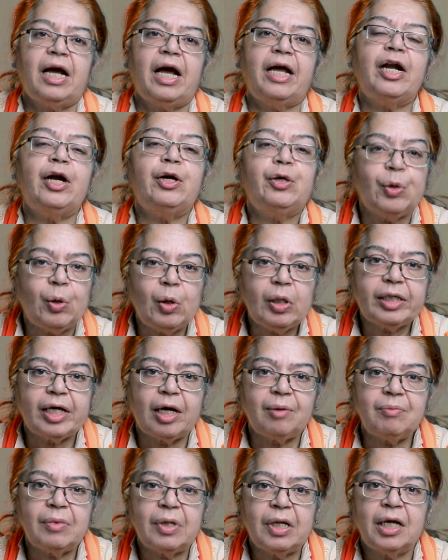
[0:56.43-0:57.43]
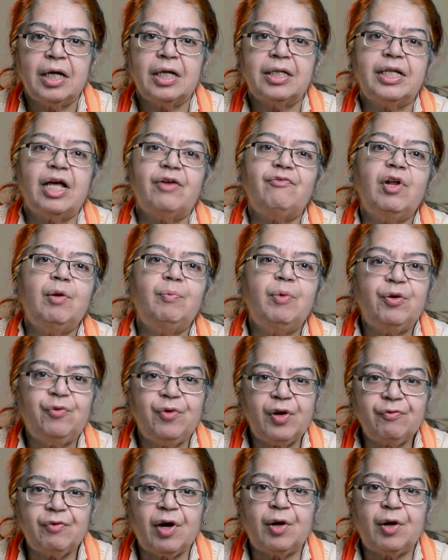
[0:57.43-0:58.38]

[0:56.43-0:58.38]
and I told them that we'll be doing